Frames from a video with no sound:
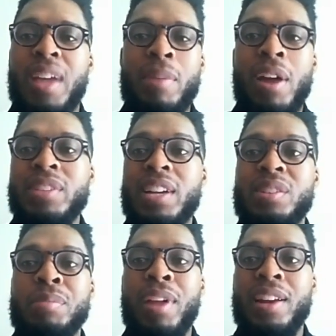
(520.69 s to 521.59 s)
I mean, I was
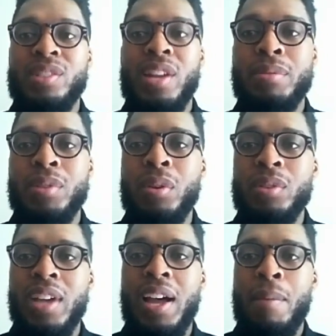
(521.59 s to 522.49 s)
actually applying to jobs the whole
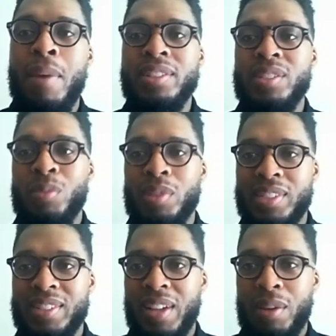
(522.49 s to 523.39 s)
time. I
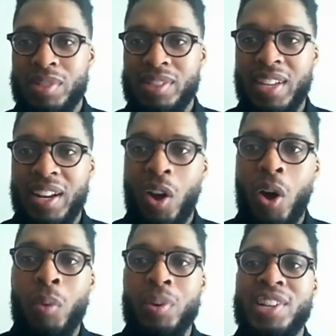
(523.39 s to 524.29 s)
was just getting
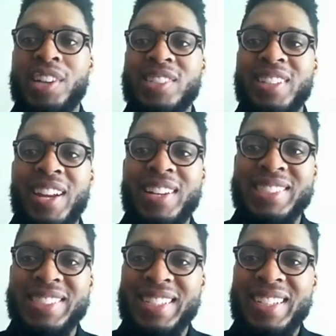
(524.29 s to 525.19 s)
all rejection letters.